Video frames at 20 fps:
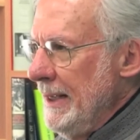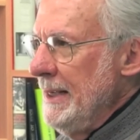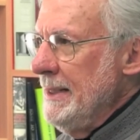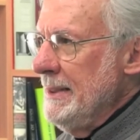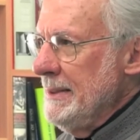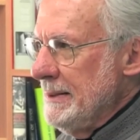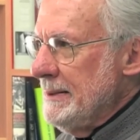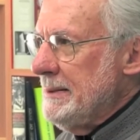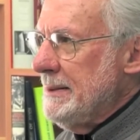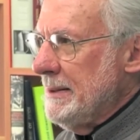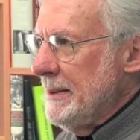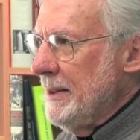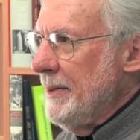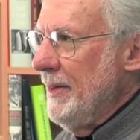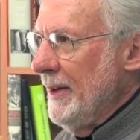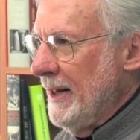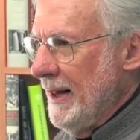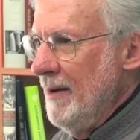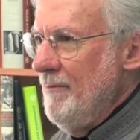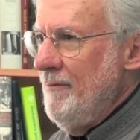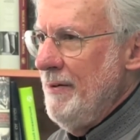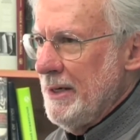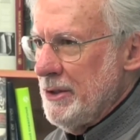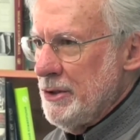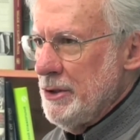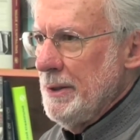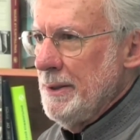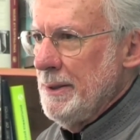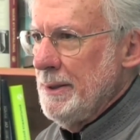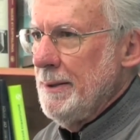is the
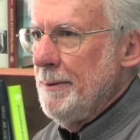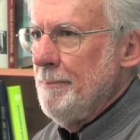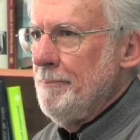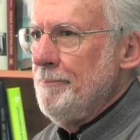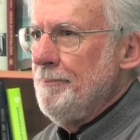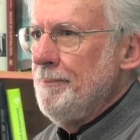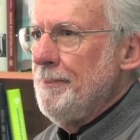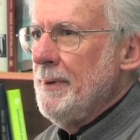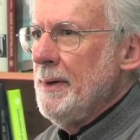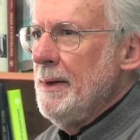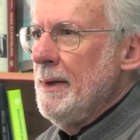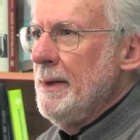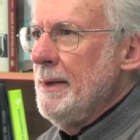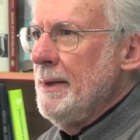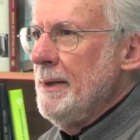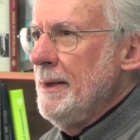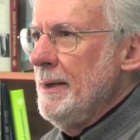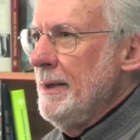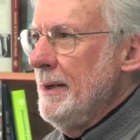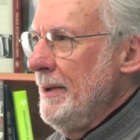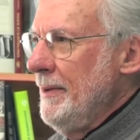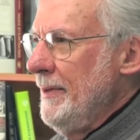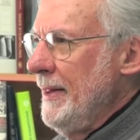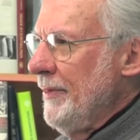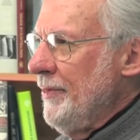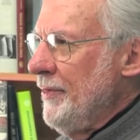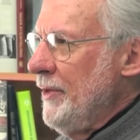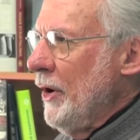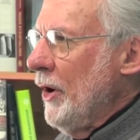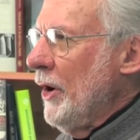conviction
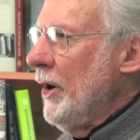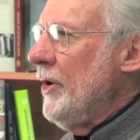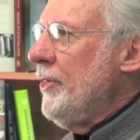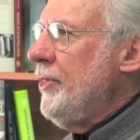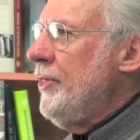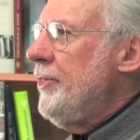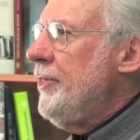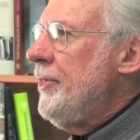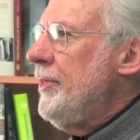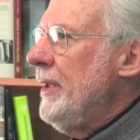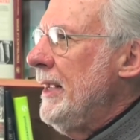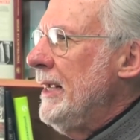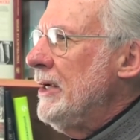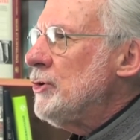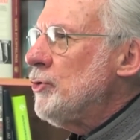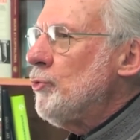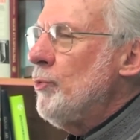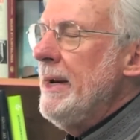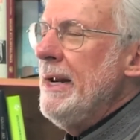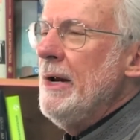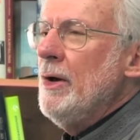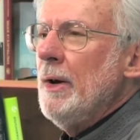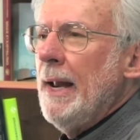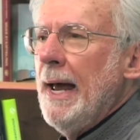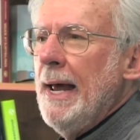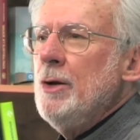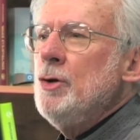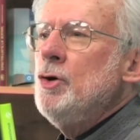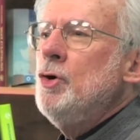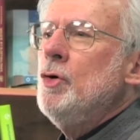that the earth is real
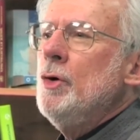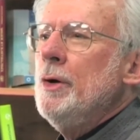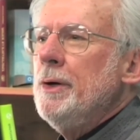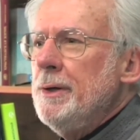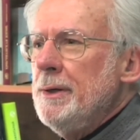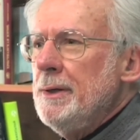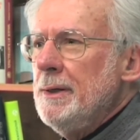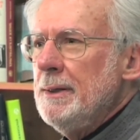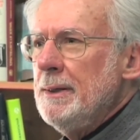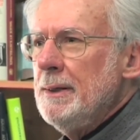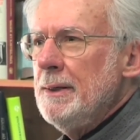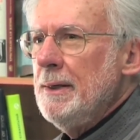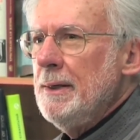and good,